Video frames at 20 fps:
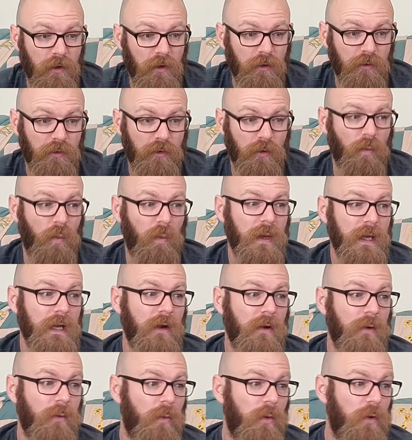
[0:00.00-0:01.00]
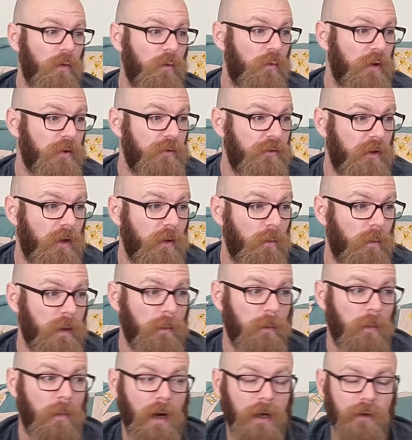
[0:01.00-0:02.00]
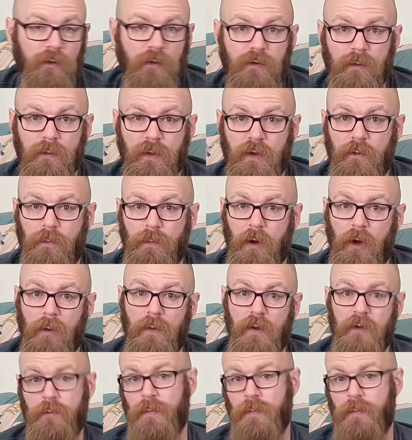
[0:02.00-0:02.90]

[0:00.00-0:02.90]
So we don't want to risk it. We might do some experiments,